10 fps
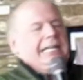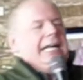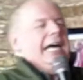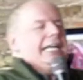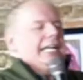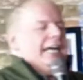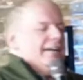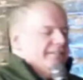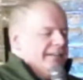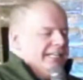I
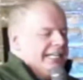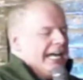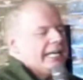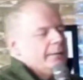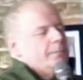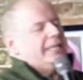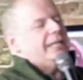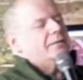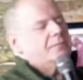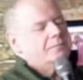can be
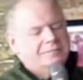in